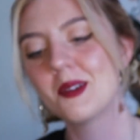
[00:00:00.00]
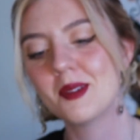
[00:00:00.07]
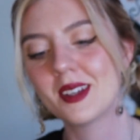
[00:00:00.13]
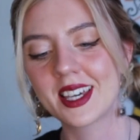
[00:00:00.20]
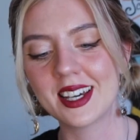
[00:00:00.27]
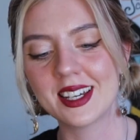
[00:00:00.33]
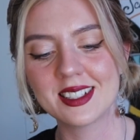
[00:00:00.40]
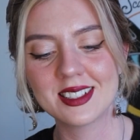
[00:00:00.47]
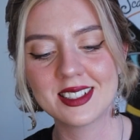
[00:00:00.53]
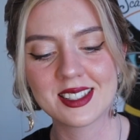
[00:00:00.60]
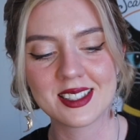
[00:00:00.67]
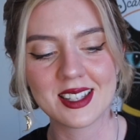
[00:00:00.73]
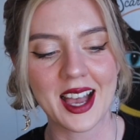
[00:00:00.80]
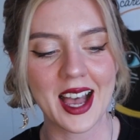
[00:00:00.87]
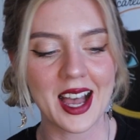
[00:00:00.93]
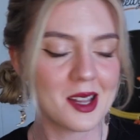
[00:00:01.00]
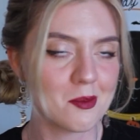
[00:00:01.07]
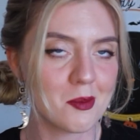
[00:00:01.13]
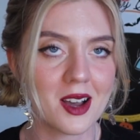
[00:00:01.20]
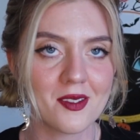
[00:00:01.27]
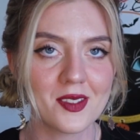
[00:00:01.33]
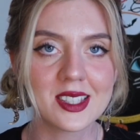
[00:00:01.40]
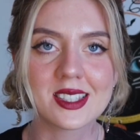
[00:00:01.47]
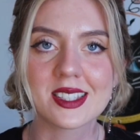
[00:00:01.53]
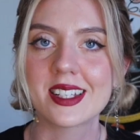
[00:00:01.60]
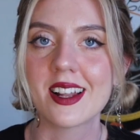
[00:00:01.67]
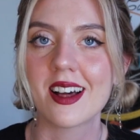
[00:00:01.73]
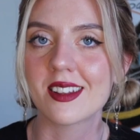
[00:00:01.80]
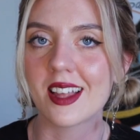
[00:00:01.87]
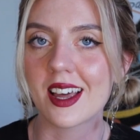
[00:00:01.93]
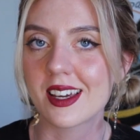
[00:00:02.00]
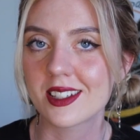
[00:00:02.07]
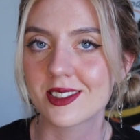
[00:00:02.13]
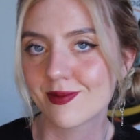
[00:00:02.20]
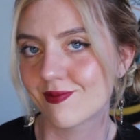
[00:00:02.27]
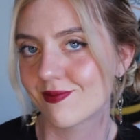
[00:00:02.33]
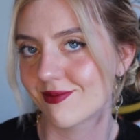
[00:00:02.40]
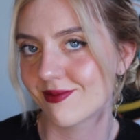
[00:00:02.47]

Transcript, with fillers: because I'm obviously not like